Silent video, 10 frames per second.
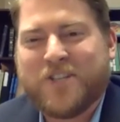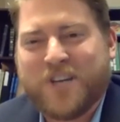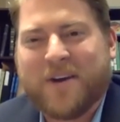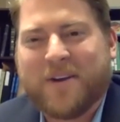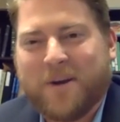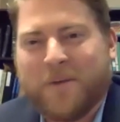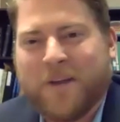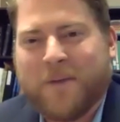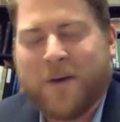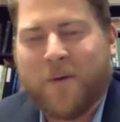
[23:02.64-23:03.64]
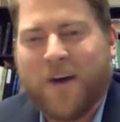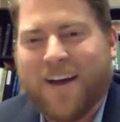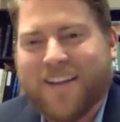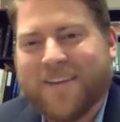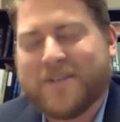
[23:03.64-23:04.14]
me share a little bit about why
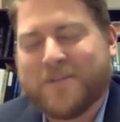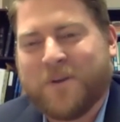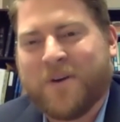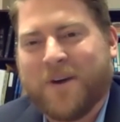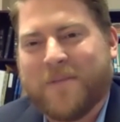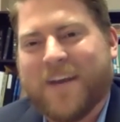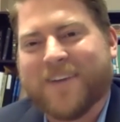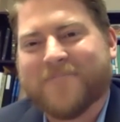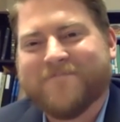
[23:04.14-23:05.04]
I love this program here.